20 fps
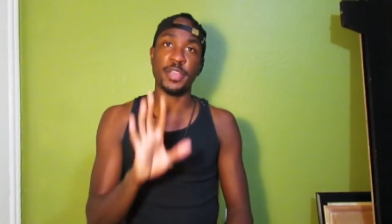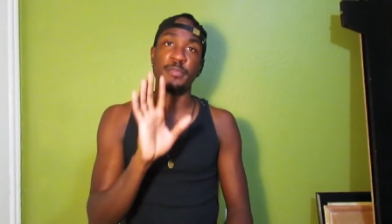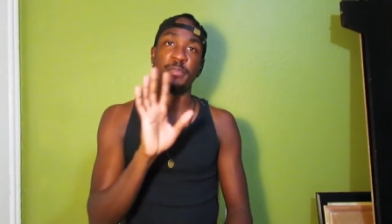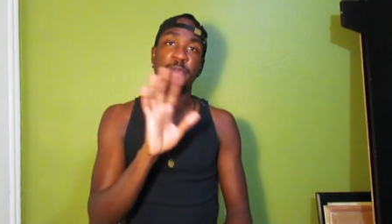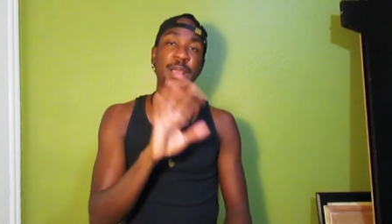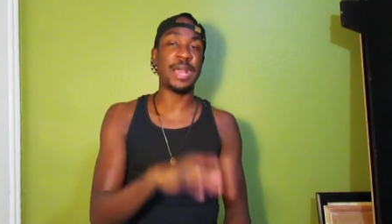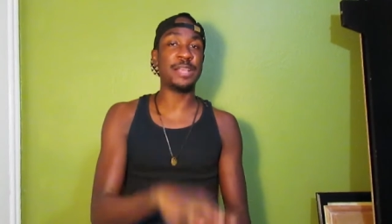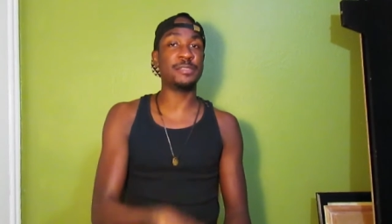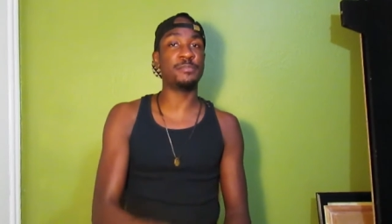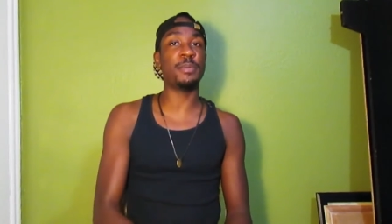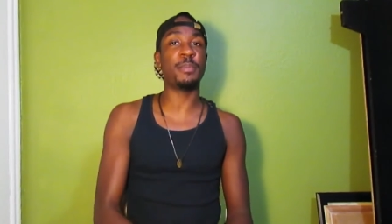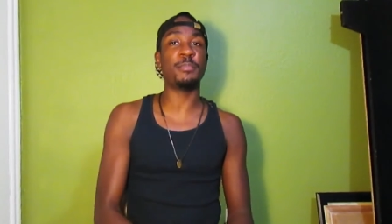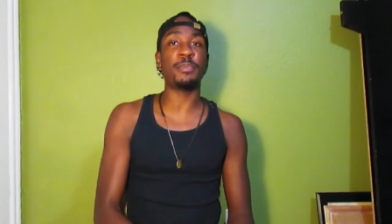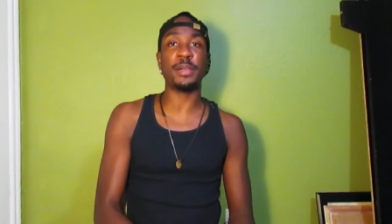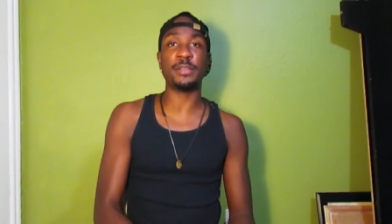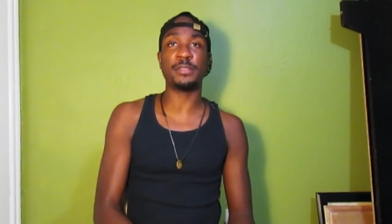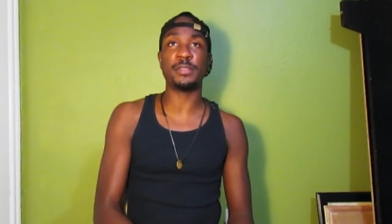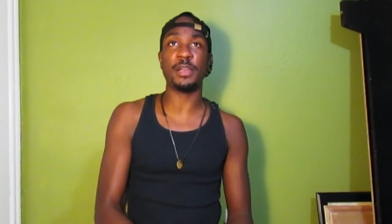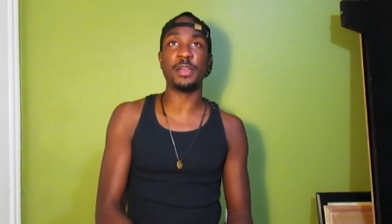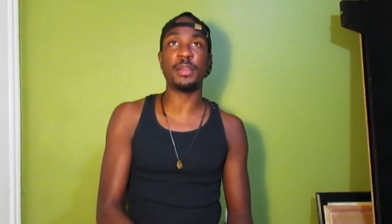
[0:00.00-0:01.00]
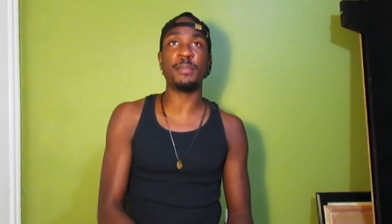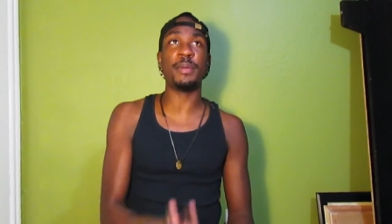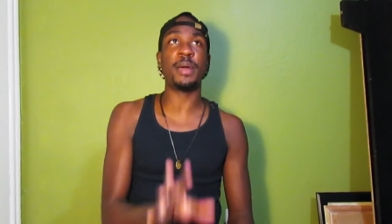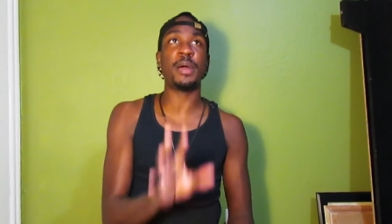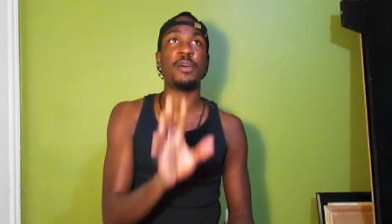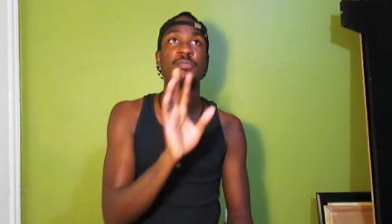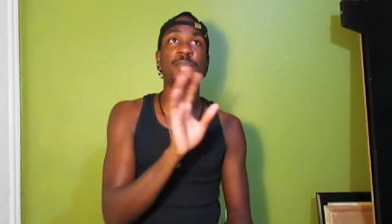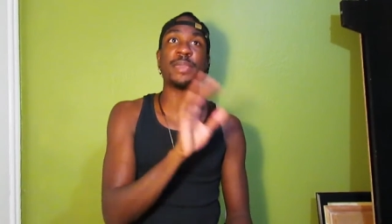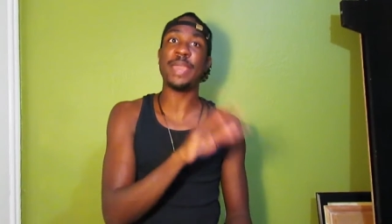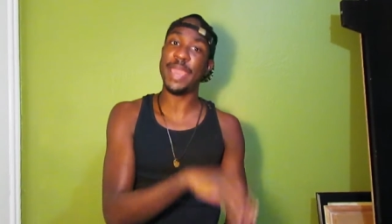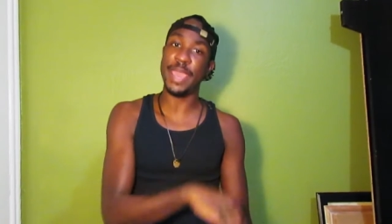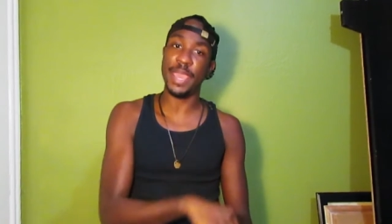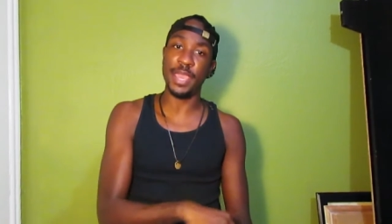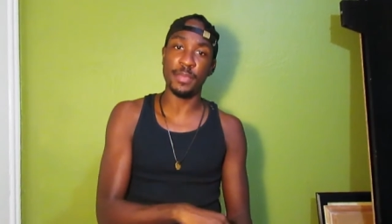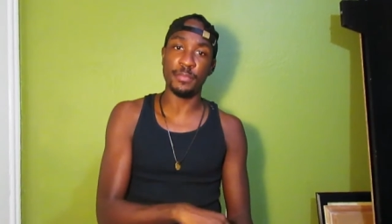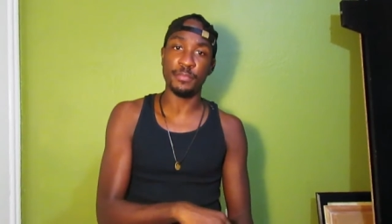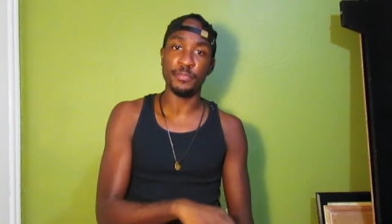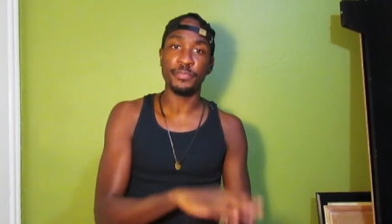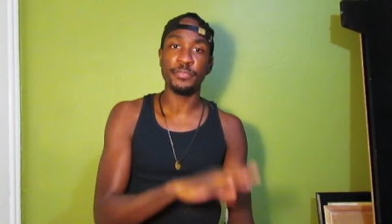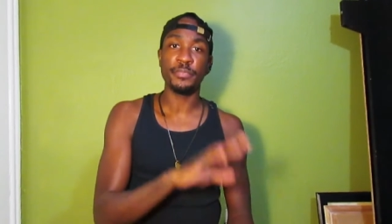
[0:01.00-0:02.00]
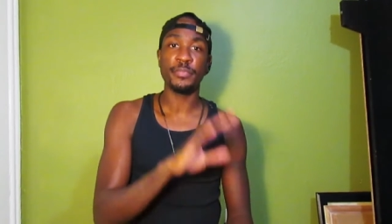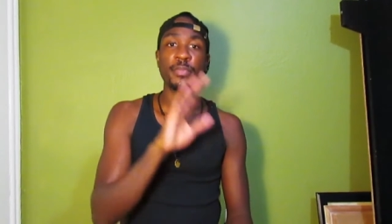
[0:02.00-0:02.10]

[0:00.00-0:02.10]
You guys remember I was talking about Kate